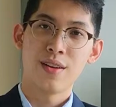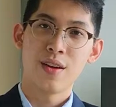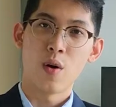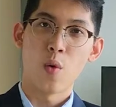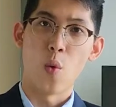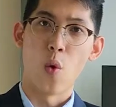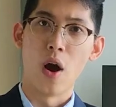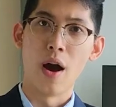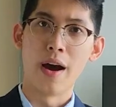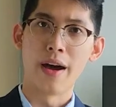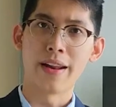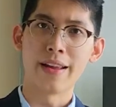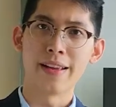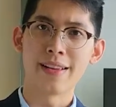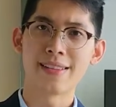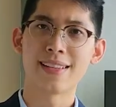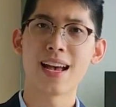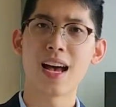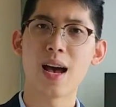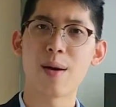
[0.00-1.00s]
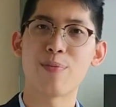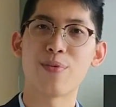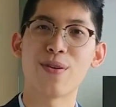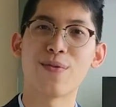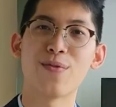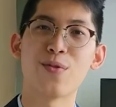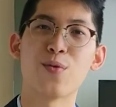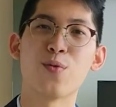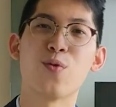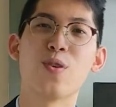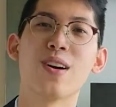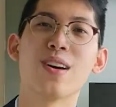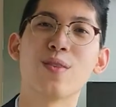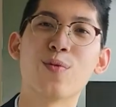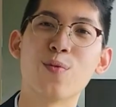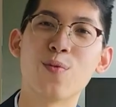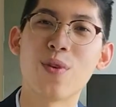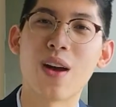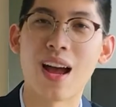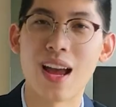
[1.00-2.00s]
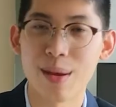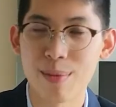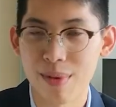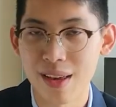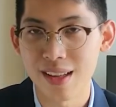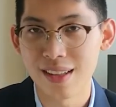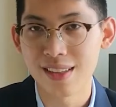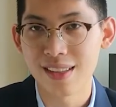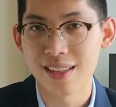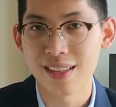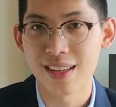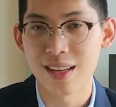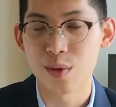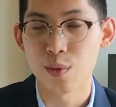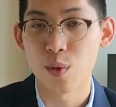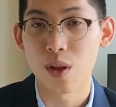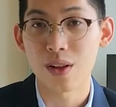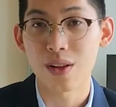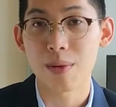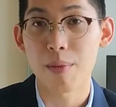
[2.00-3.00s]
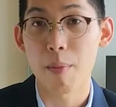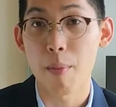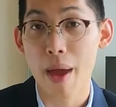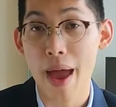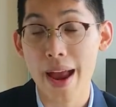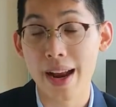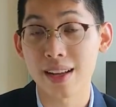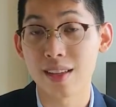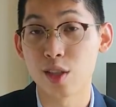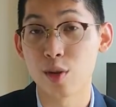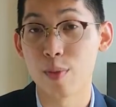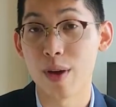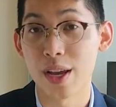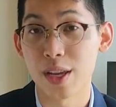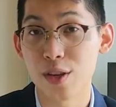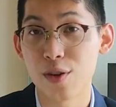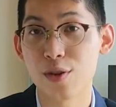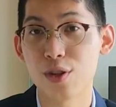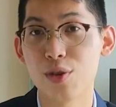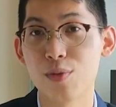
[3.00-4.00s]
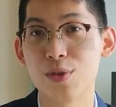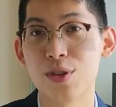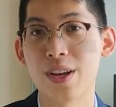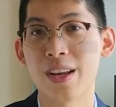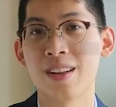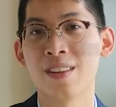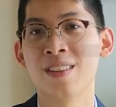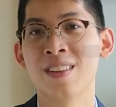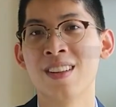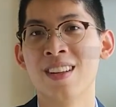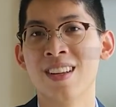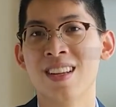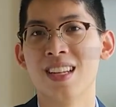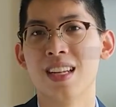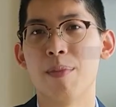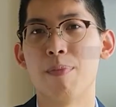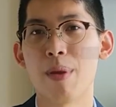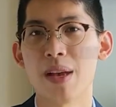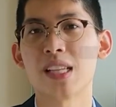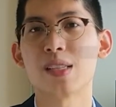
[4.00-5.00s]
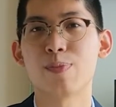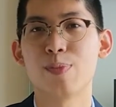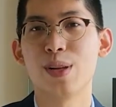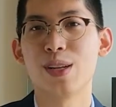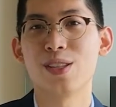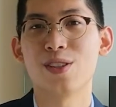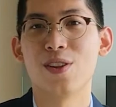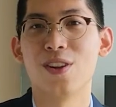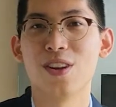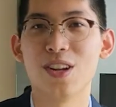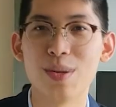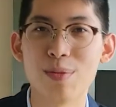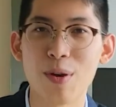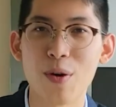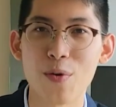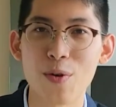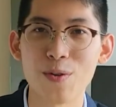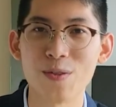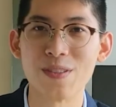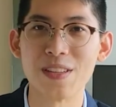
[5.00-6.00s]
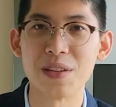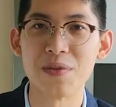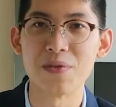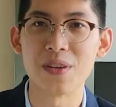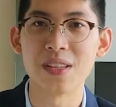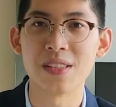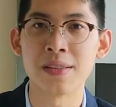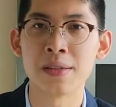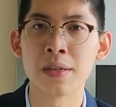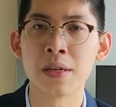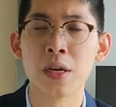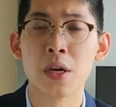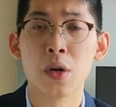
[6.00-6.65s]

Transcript: What is up, everyone? I'm Elliot and welcome back to my YouTube channel, the best place to learn about real estate investing